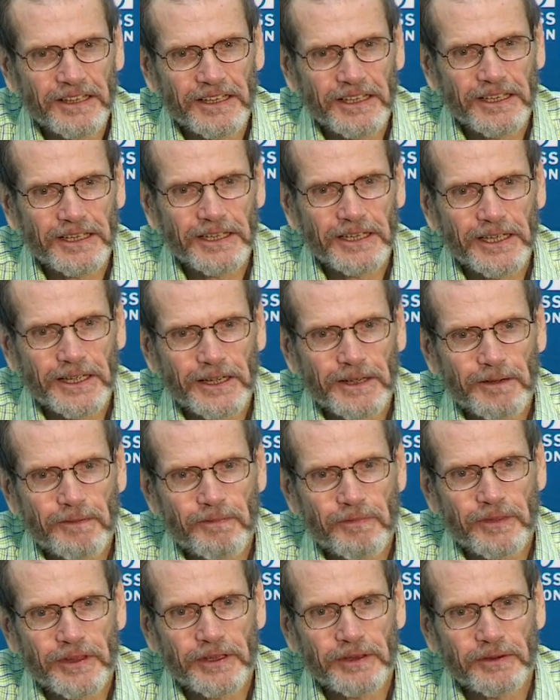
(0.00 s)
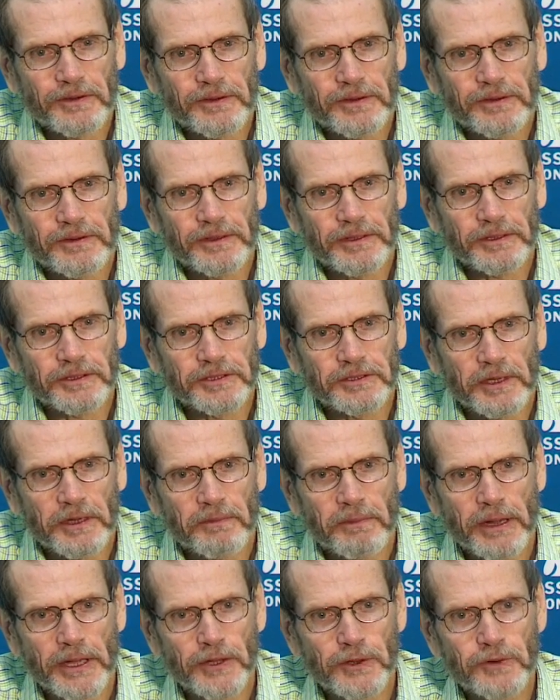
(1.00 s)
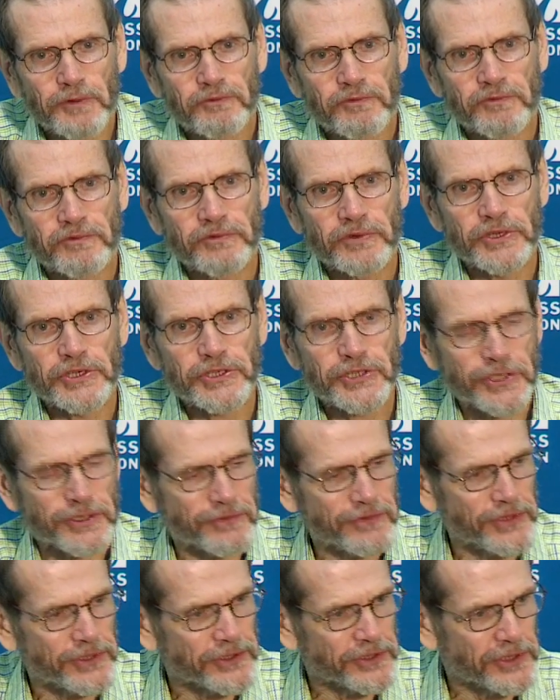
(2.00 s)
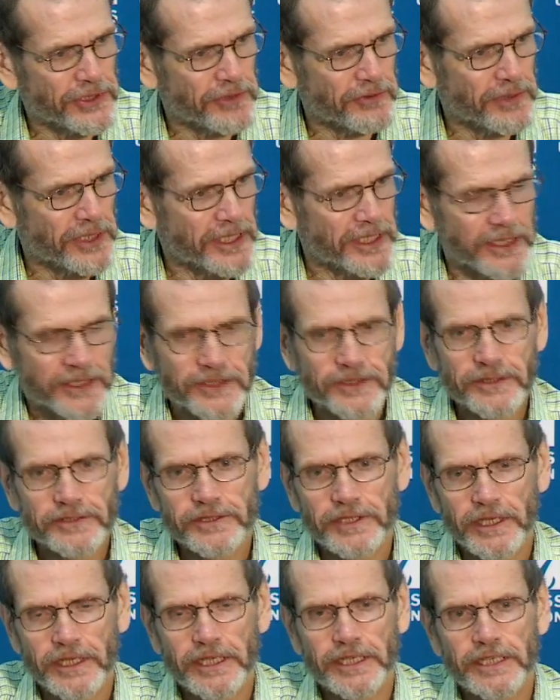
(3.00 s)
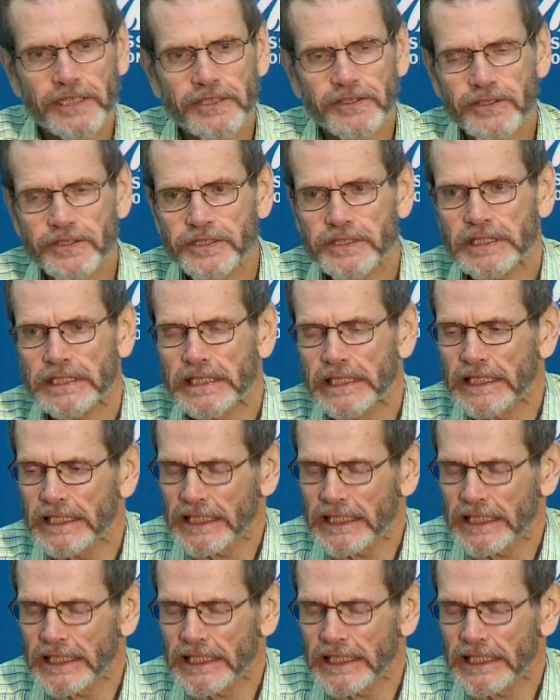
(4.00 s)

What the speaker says: It's my own version of the neurotic psychiatrist.